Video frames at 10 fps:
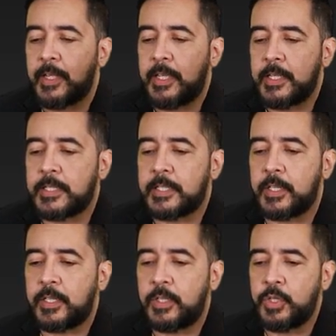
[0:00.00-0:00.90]
is
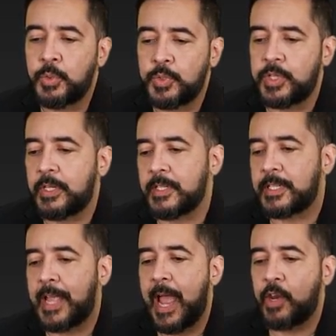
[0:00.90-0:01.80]
using
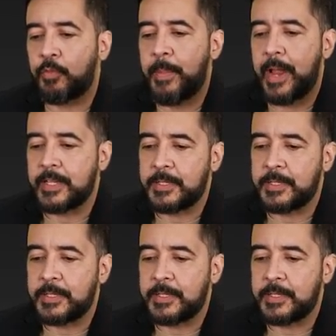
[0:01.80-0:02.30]
this kind of band,